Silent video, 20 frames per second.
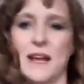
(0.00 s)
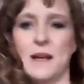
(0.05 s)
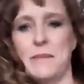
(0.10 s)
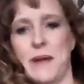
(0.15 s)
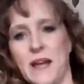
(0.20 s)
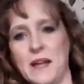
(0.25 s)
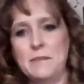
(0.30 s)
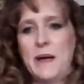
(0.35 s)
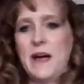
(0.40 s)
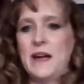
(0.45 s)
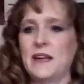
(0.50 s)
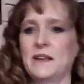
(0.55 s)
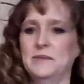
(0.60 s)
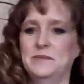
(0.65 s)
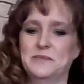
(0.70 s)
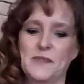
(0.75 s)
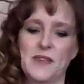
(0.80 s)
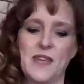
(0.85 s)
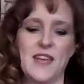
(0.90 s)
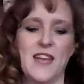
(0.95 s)
back. I'm back. I'm back.
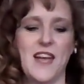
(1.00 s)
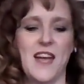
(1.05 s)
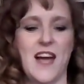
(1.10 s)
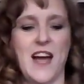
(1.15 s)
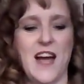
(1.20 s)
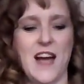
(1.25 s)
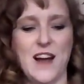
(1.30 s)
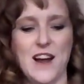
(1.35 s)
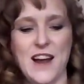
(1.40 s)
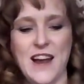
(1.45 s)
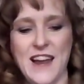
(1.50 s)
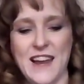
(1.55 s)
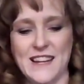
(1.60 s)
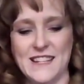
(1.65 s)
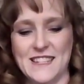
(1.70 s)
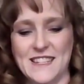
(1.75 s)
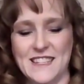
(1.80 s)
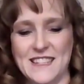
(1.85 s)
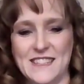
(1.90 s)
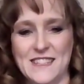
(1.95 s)
All
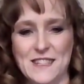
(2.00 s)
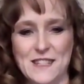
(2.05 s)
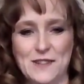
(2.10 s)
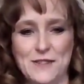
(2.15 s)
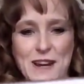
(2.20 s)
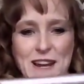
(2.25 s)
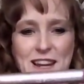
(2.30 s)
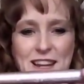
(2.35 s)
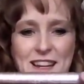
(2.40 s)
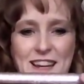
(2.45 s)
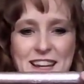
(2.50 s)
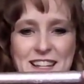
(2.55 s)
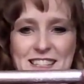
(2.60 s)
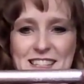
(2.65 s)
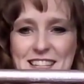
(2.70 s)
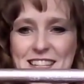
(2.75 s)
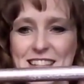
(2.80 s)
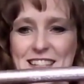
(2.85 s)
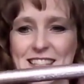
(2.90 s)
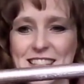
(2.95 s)
right. So do you
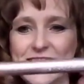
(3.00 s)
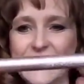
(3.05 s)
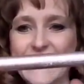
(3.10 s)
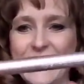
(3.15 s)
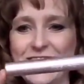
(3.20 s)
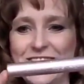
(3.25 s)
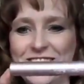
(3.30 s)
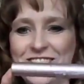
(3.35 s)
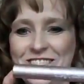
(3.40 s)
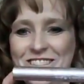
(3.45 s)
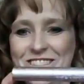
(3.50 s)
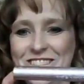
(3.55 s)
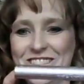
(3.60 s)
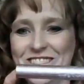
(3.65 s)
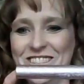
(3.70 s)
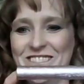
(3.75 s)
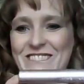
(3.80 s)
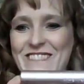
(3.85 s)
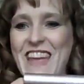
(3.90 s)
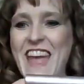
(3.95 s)
recognize this? Hey!
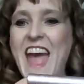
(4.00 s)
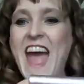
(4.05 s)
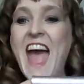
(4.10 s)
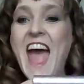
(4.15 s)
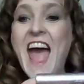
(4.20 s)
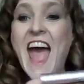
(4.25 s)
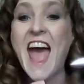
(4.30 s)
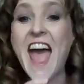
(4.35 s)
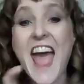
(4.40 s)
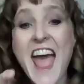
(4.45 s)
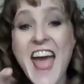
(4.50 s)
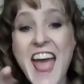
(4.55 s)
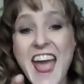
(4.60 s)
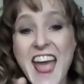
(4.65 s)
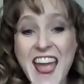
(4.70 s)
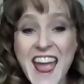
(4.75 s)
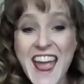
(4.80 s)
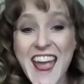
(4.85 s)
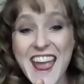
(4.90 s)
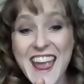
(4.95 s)

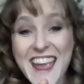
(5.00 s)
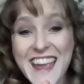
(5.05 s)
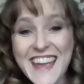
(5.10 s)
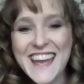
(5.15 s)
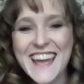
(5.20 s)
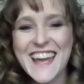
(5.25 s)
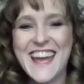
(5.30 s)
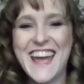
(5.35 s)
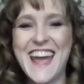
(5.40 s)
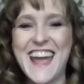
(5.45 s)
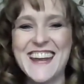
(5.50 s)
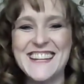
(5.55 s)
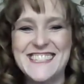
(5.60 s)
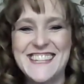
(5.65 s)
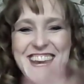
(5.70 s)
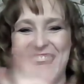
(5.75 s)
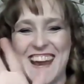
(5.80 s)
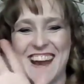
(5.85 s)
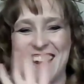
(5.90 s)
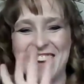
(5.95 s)
Hey, Tierrafae,
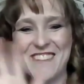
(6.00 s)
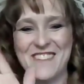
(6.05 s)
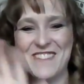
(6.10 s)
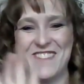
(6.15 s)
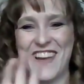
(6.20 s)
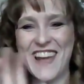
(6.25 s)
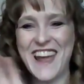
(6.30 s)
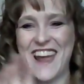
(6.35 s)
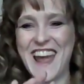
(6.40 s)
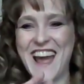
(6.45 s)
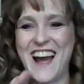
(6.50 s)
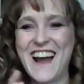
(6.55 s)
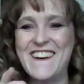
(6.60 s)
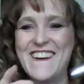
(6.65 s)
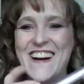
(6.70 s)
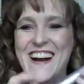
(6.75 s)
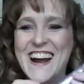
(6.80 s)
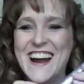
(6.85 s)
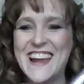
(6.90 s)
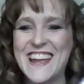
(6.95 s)
how
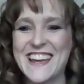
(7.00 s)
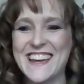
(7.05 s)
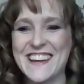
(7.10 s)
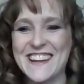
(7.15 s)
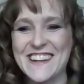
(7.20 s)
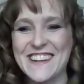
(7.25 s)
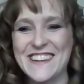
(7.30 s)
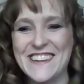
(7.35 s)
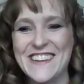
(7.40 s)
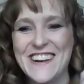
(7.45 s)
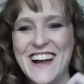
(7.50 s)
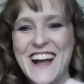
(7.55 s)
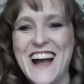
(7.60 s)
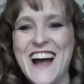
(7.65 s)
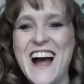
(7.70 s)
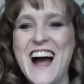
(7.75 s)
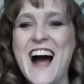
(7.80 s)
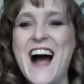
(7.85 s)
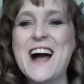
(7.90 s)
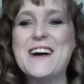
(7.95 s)
are you?
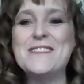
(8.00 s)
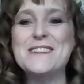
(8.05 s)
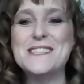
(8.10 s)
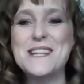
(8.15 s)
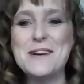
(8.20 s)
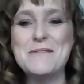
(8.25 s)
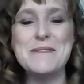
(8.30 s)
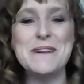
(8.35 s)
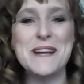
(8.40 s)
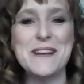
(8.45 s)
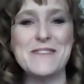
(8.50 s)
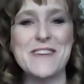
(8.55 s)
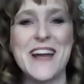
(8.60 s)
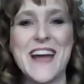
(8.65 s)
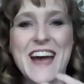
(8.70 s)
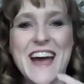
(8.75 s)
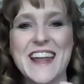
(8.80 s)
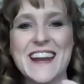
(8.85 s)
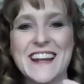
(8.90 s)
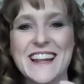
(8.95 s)
I was hoping if I
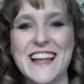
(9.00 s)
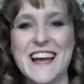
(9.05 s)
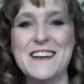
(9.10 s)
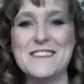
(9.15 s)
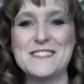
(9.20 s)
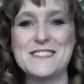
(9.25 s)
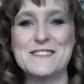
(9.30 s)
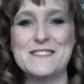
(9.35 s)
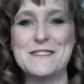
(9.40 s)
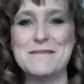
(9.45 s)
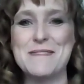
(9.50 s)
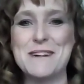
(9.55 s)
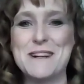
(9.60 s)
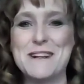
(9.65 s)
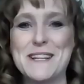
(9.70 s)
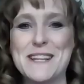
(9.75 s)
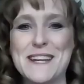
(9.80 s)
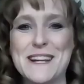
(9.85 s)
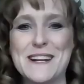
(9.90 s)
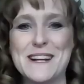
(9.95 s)
had a live stream
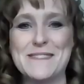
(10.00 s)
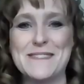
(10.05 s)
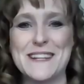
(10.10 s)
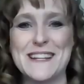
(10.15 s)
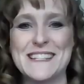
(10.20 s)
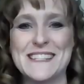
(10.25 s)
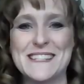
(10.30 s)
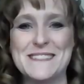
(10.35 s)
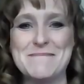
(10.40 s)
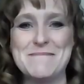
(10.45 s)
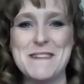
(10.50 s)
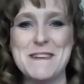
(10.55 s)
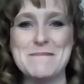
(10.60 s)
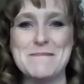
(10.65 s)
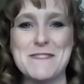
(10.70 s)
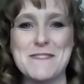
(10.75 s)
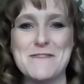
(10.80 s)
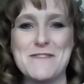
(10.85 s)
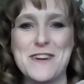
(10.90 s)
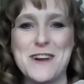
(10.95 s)
earlier, we get some
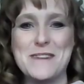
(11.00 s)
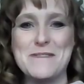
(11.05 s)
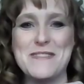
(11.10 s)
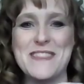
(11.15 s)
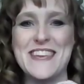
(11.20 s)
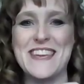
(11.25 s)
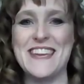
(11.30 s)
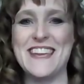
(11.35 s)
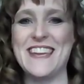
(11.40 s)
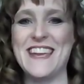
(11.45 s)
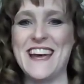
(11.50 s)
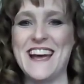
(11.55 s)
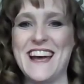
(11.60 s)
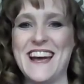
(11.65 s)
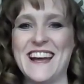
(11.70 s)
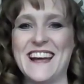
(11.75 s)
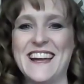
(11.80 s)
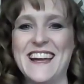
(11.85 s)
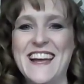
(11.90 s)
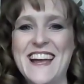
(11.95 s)
people from the
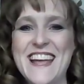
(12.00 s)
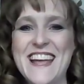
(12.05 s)
uh,